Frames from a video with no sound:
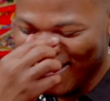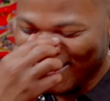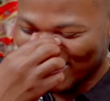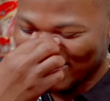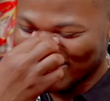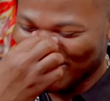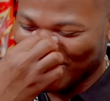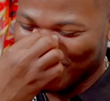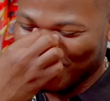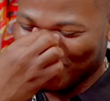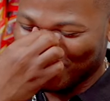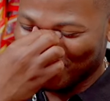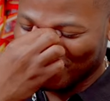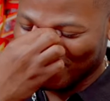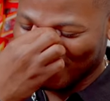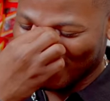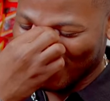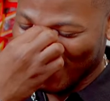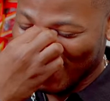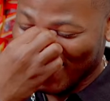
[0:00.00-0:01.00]
so,
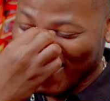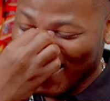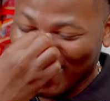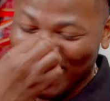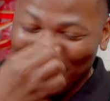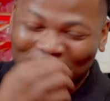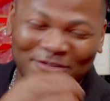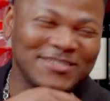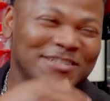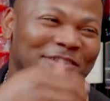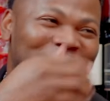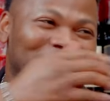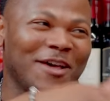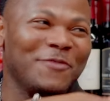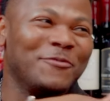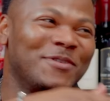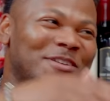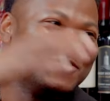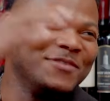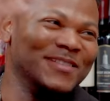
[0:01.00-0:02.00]
and I love because I feel
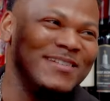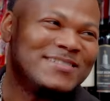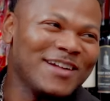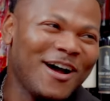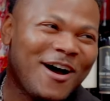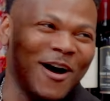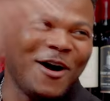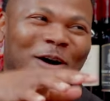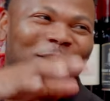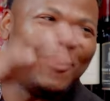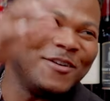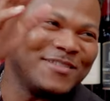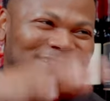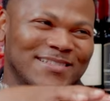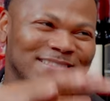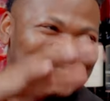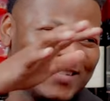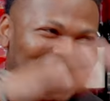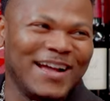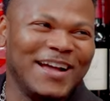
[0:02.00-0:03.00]
like we do this all the
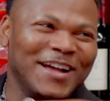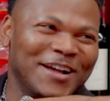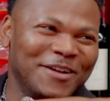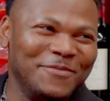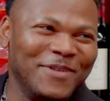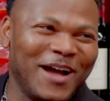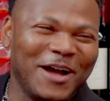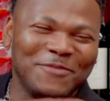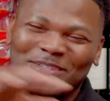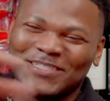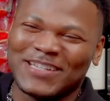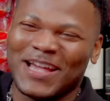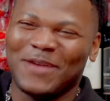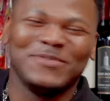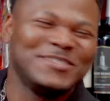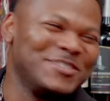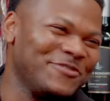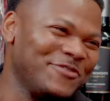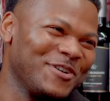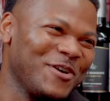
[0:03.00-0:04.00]
time. Yeah, I'm just
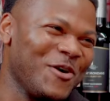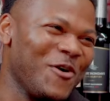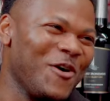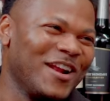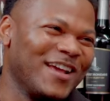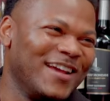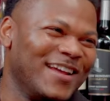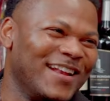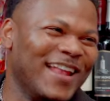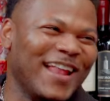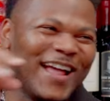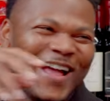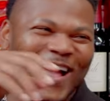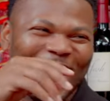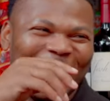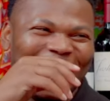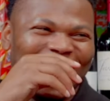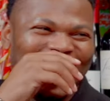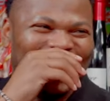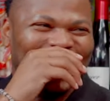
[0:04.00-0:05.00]
happy so to record it. Yeah, it just
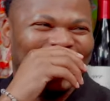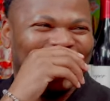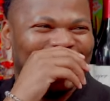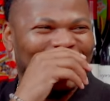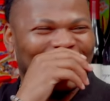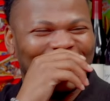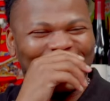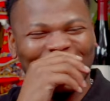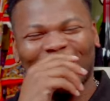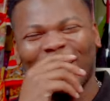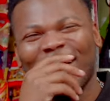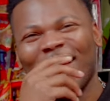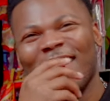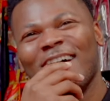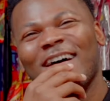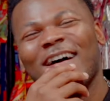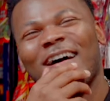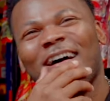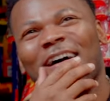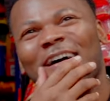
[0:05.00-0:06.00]
to be recorded. You
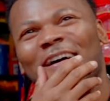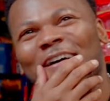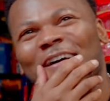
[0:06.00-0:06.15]
know, we have